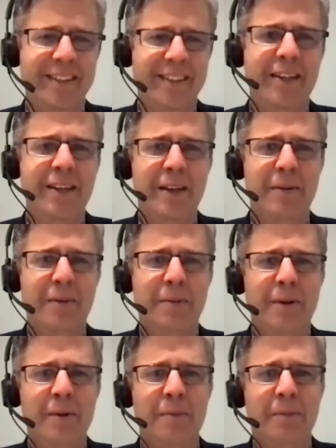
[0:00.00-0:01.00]
Yeah, yeah.
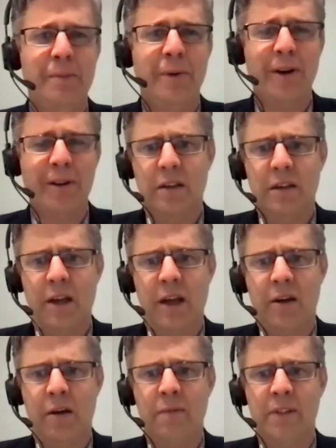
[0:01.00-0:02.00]
Mike,
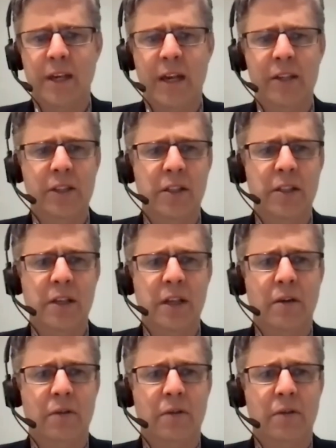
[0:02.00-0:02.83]
our conversations